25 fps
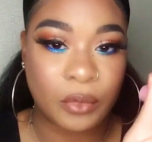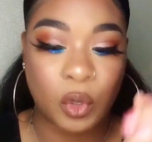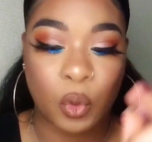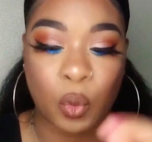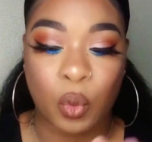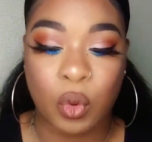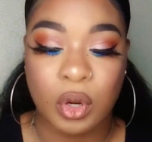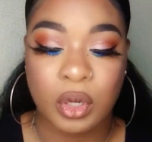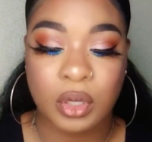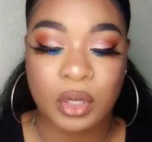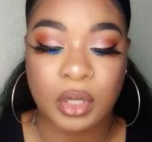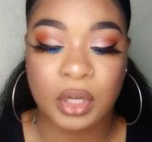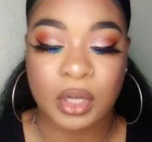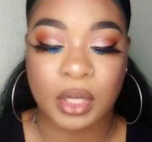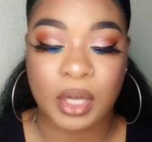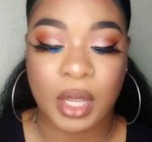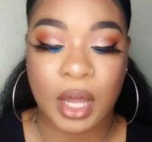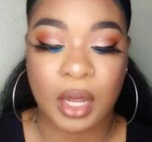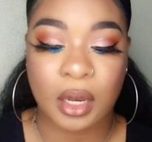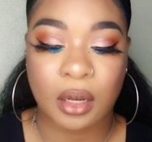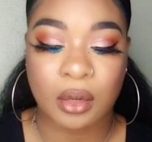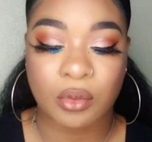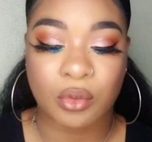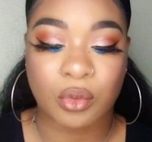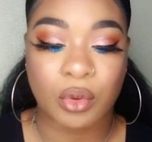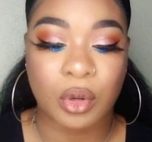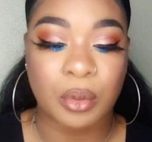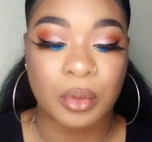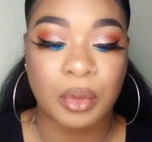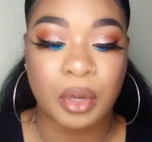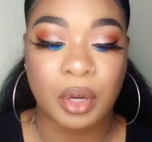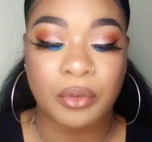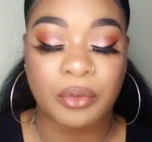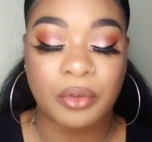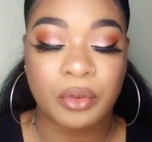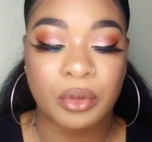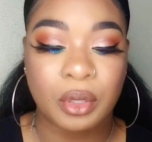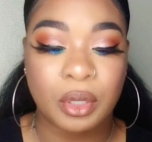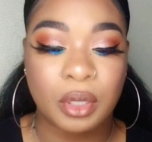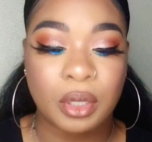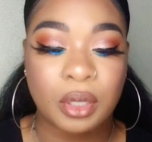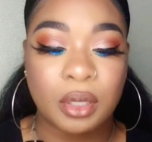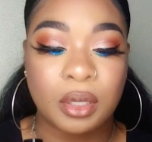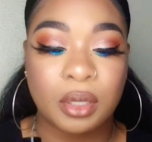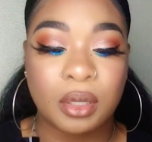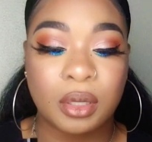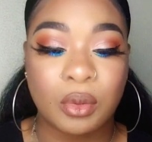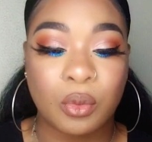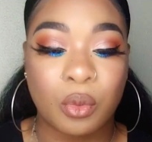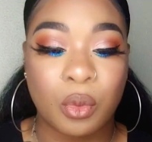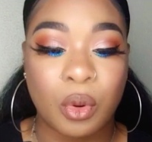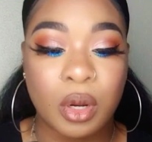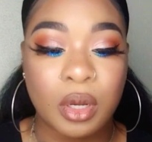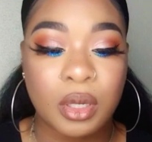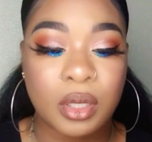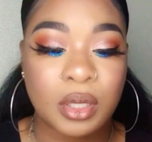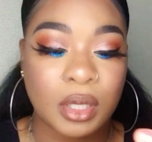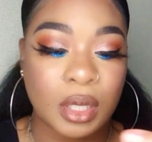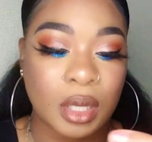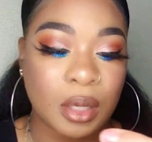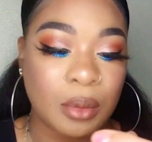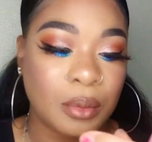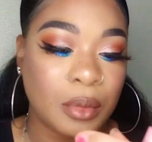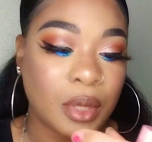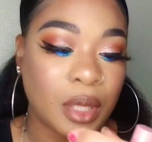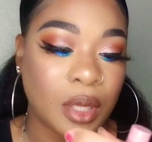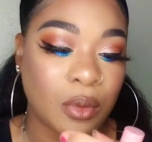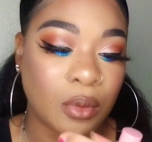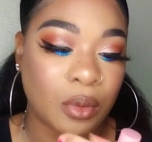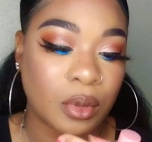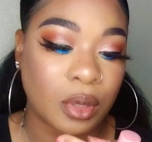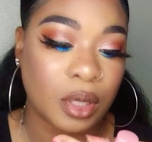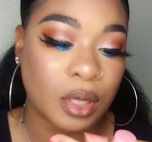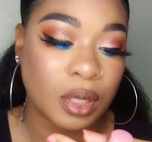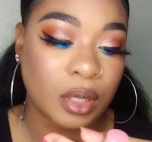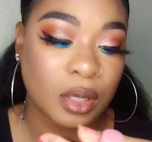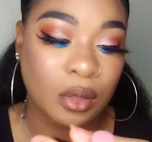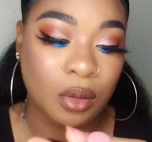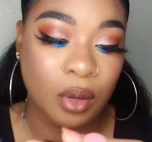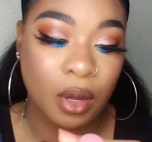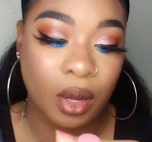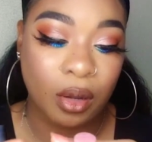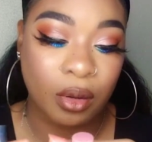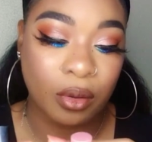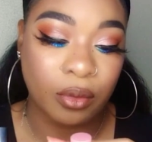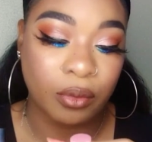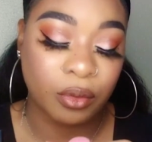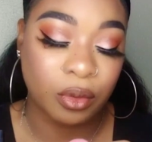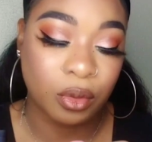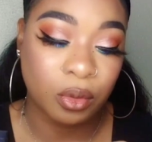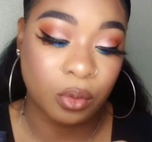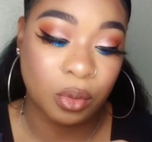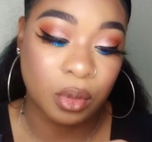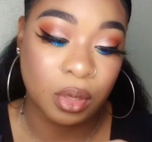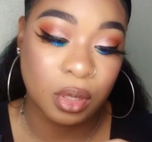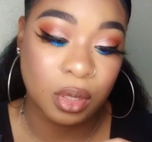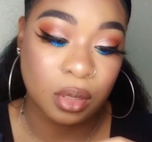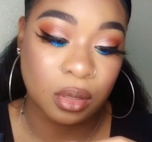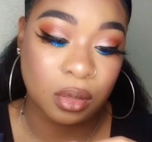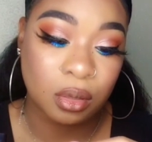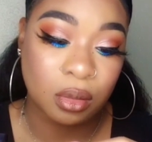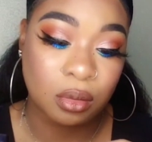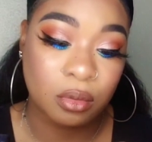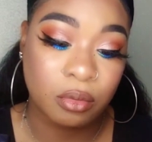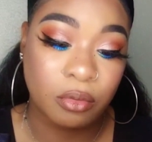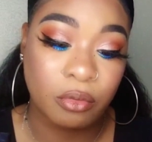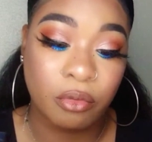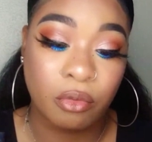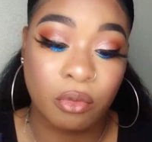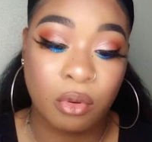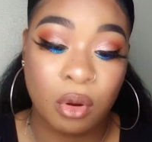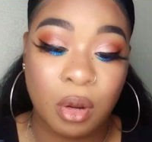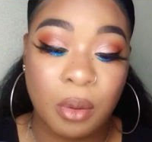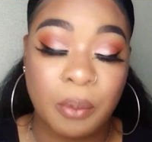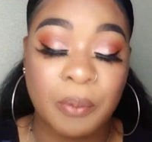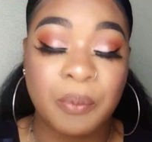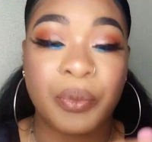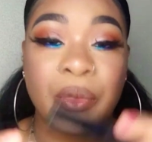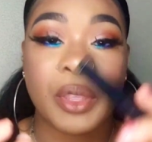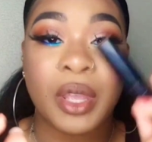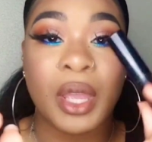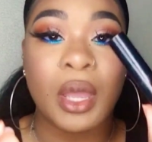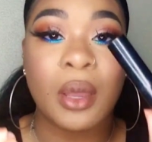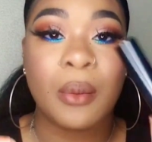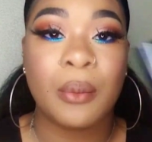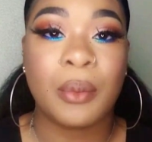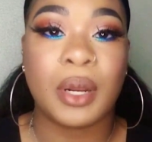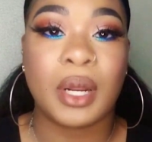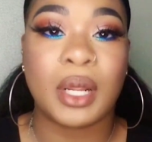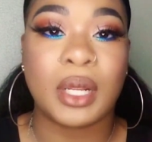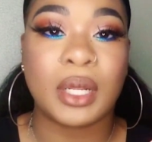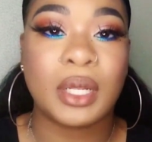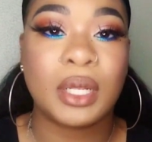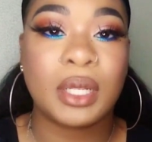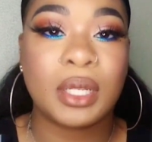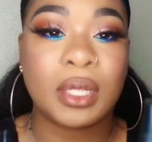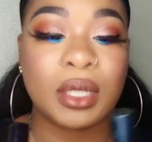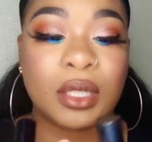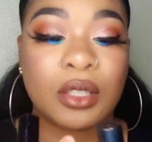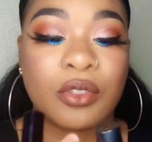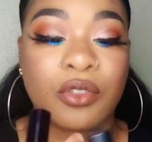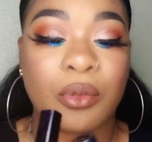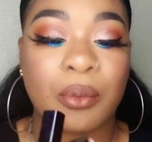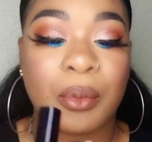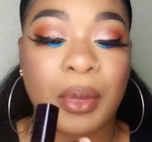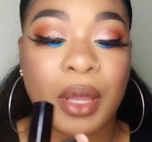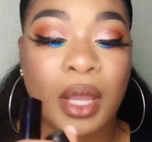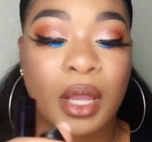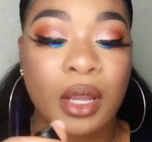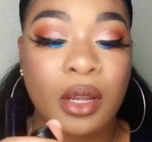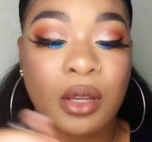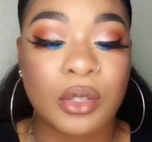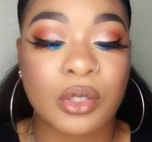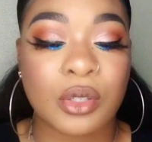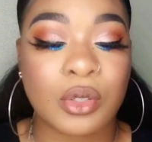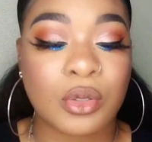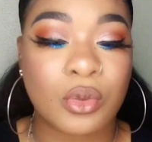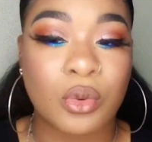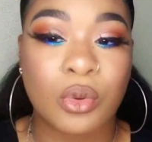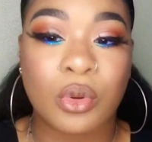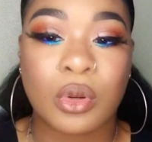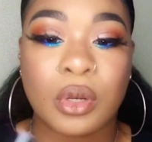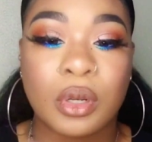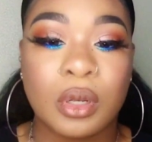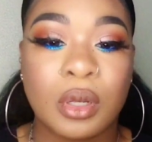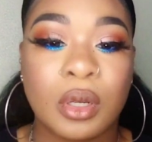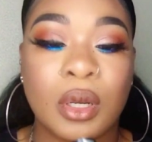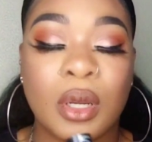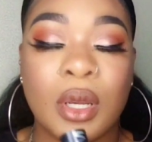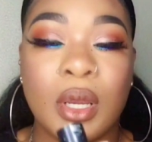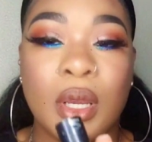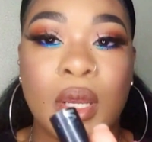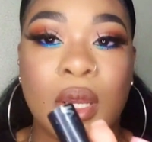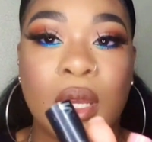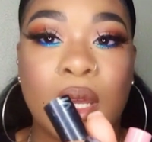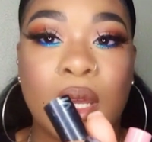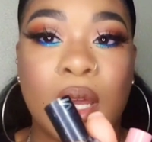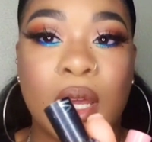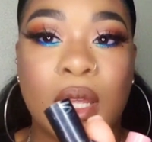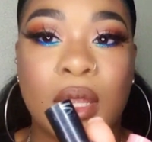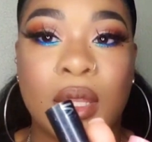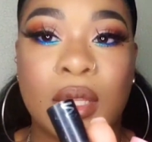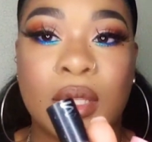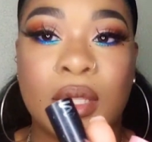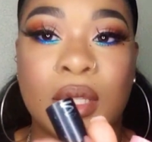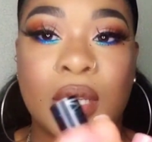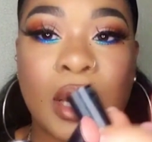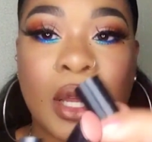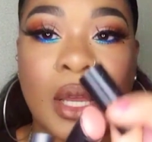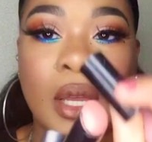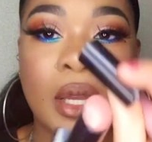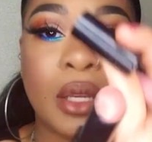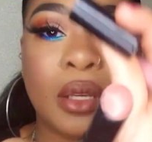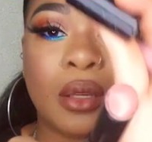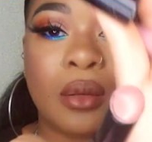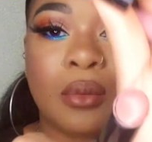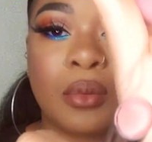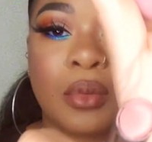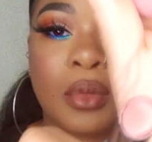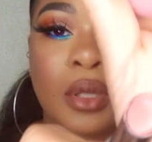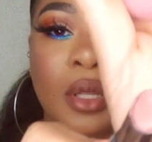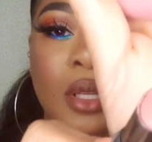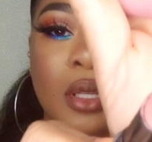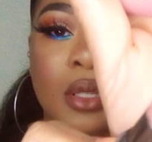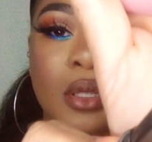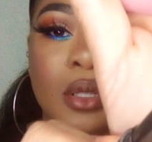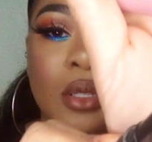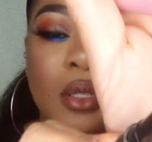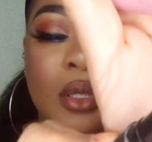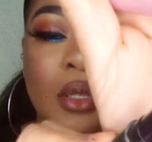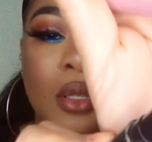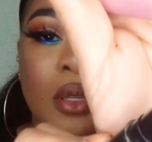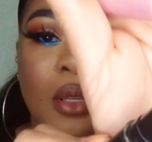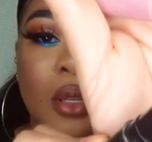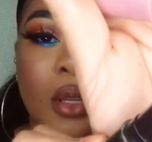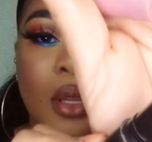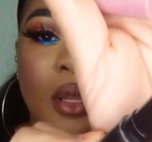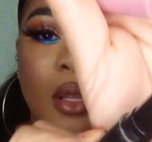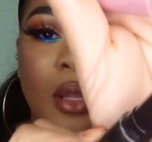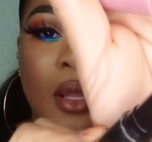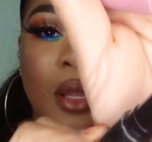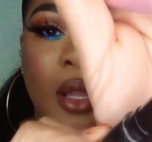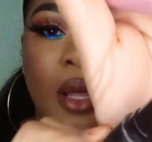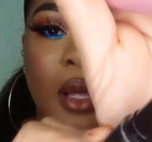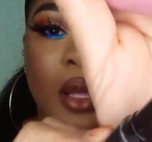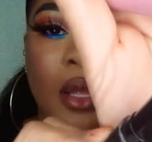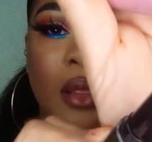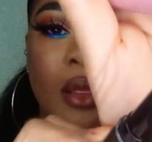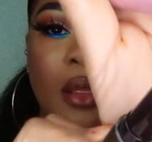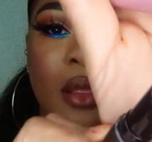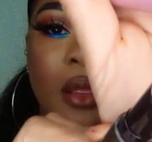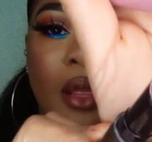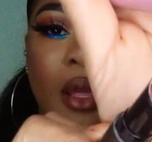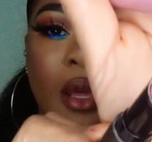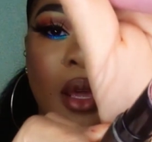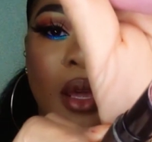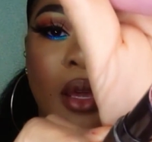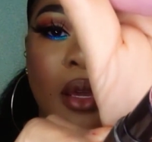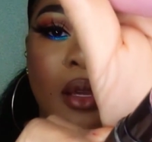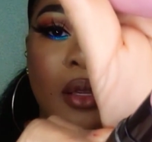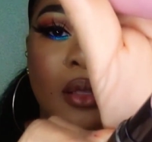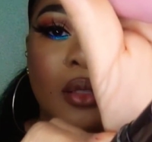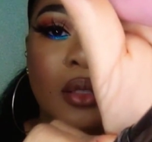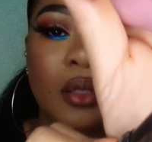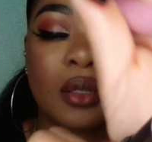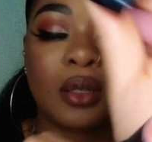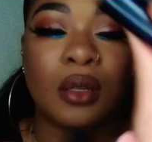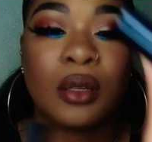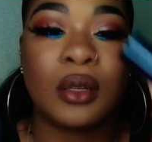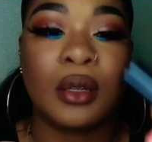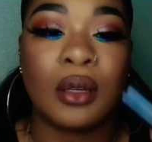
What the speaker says: words is kind of rubbed off on here. The words, same thing with this. So I don't even know what this is from, but I did this from a hair store at the time. This is like that,